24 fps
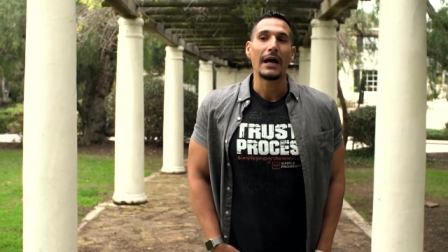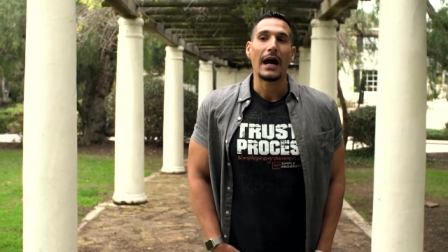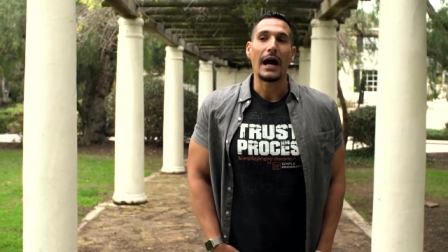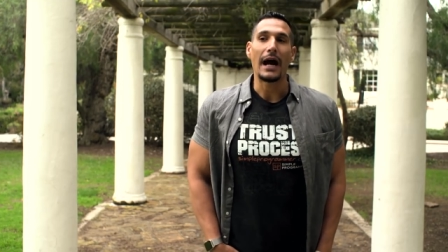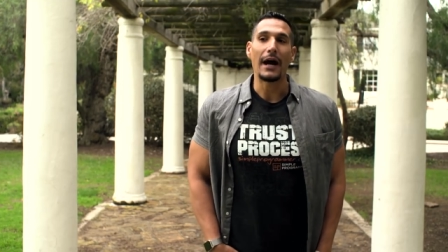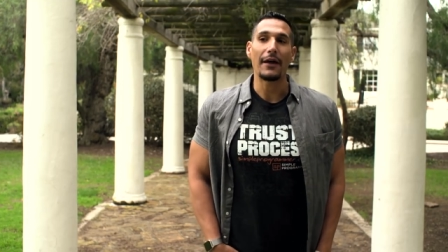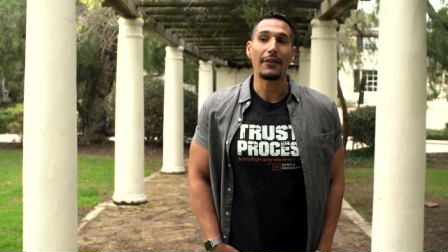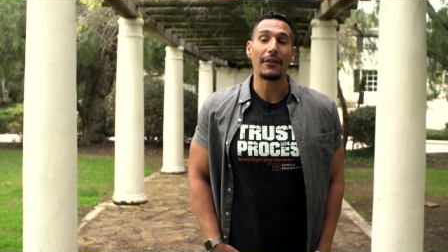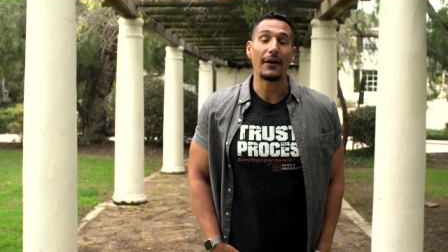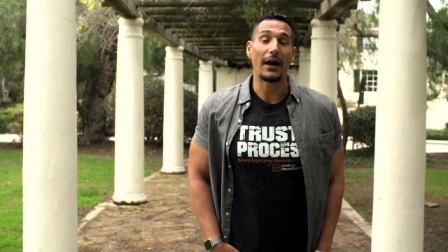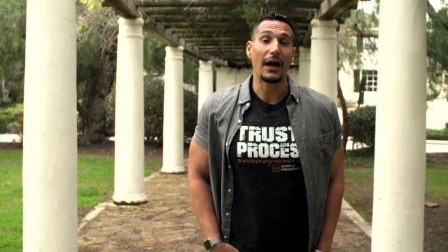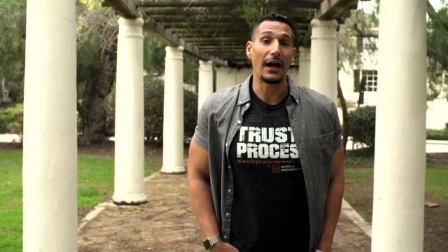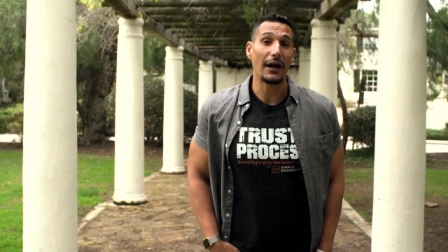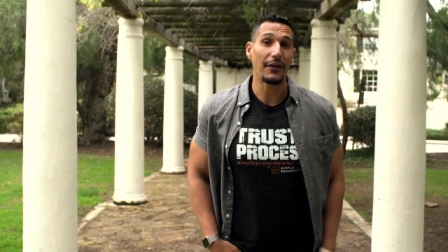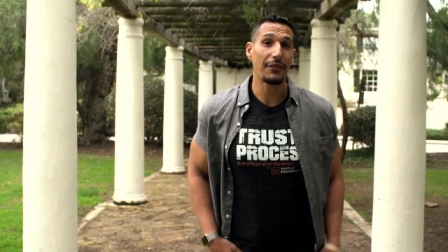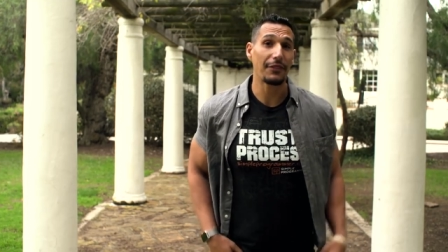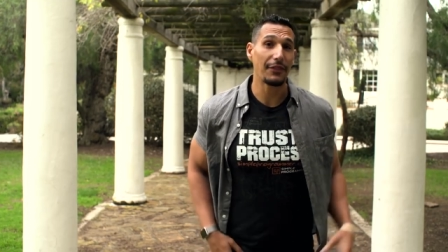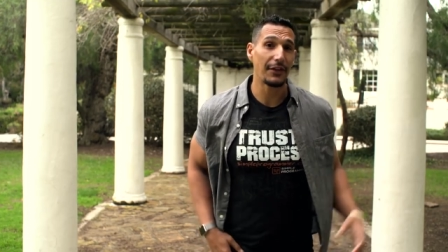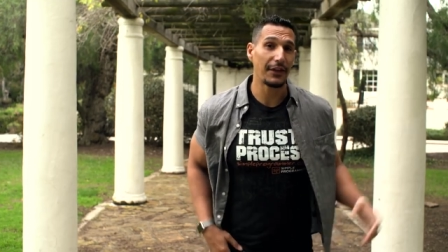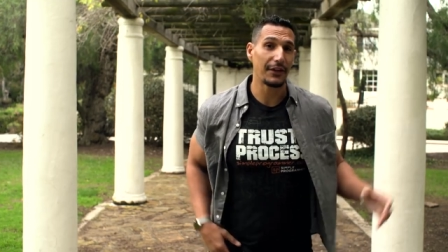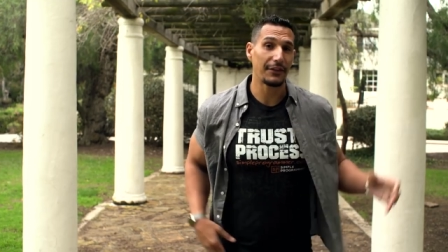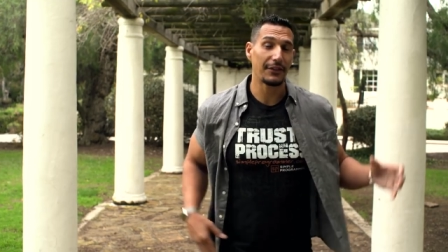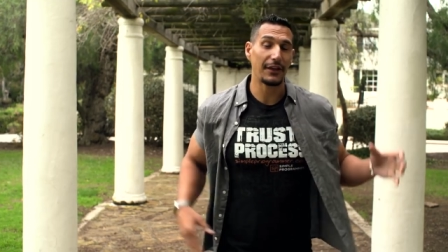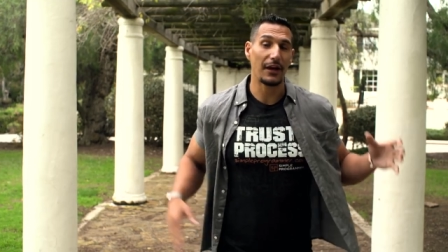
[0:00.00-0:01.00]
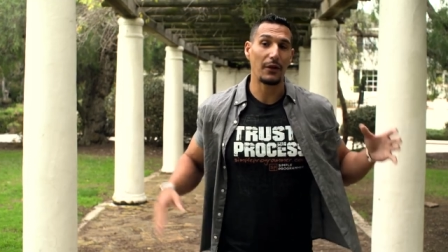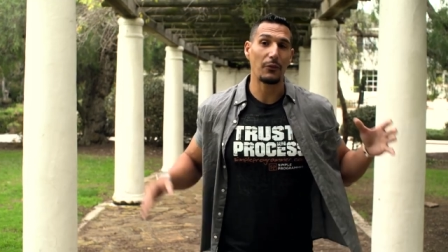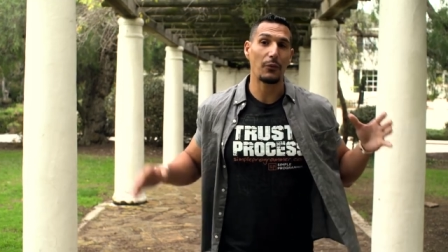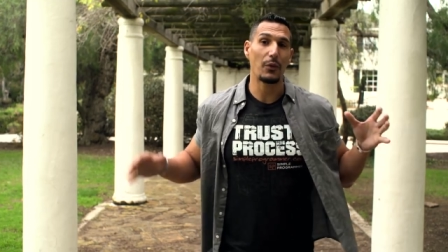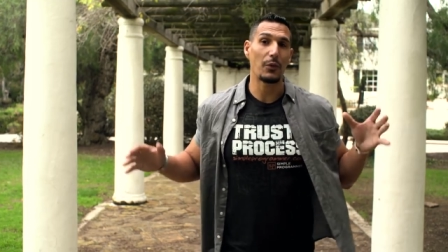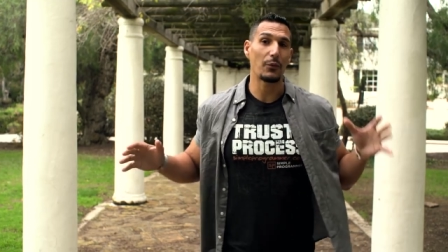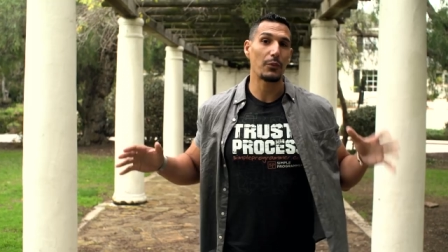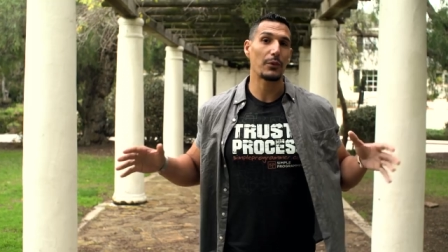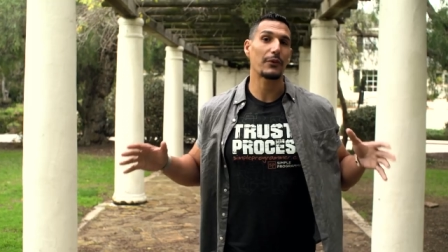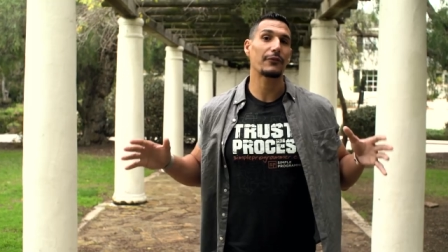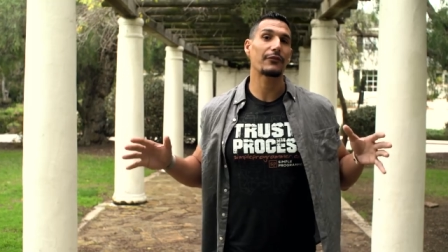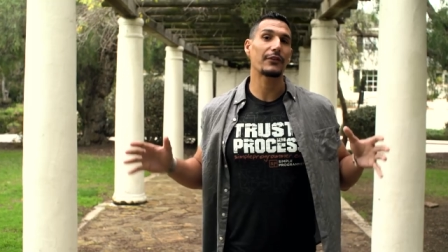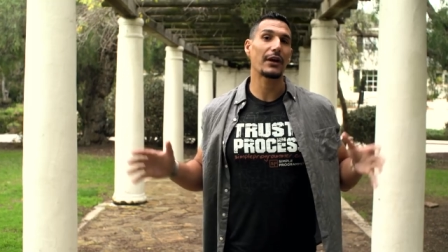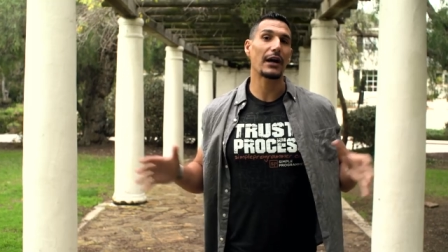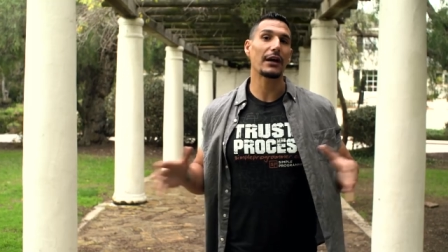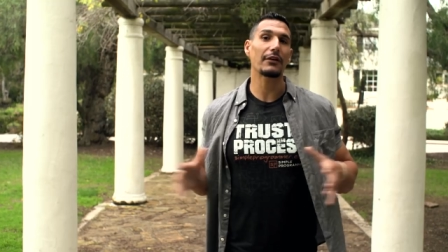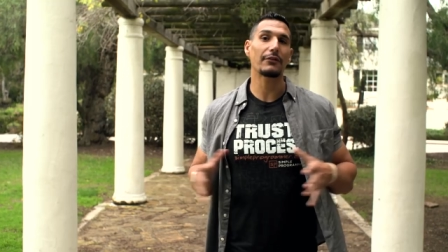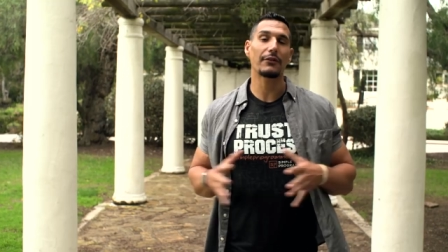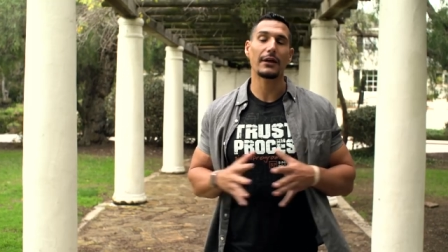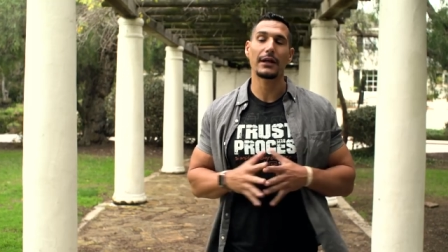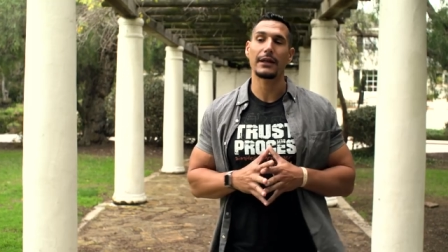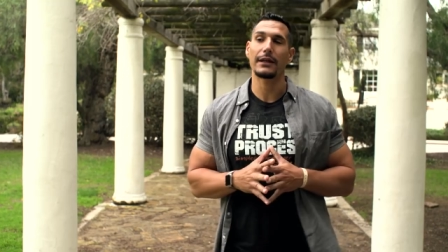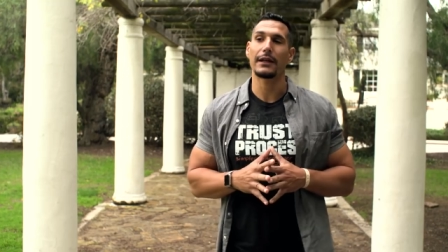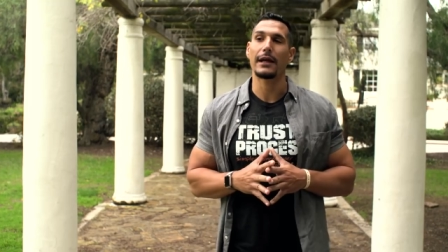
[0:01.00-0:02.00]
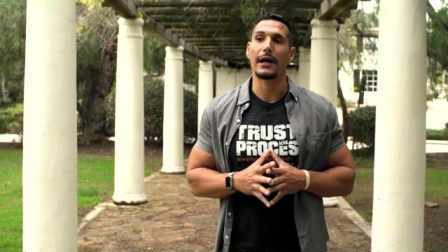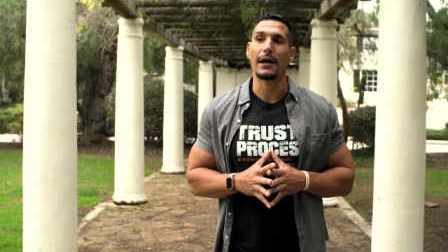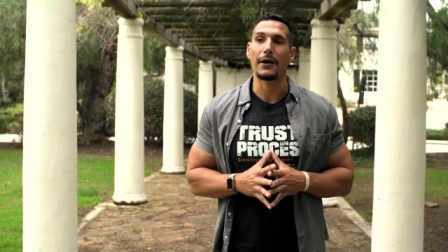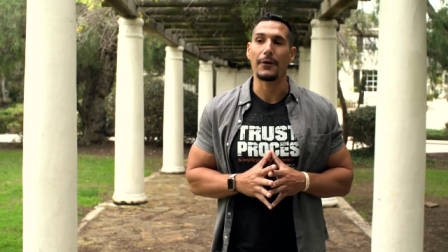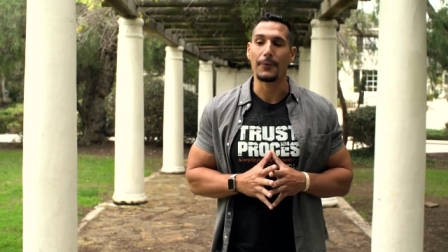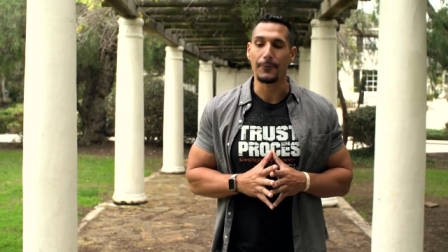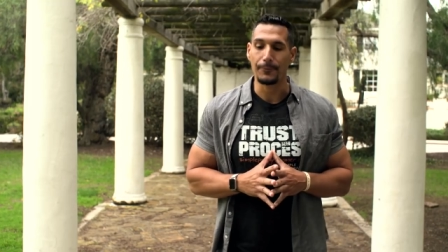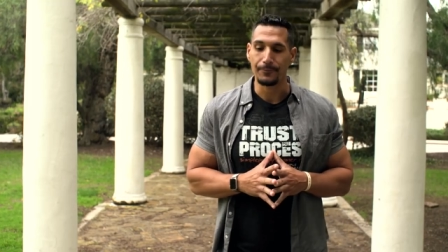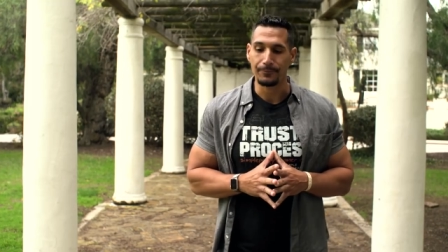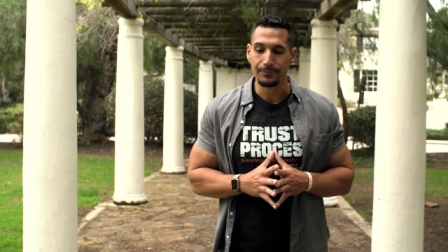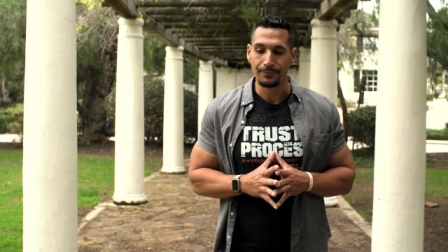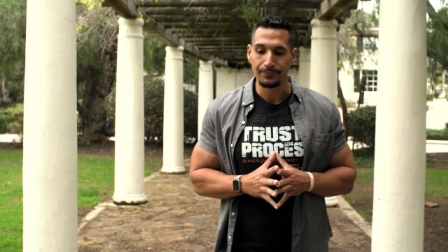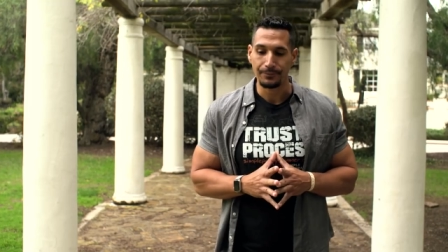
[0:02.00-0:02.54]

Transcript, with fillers: I think that what we've got right now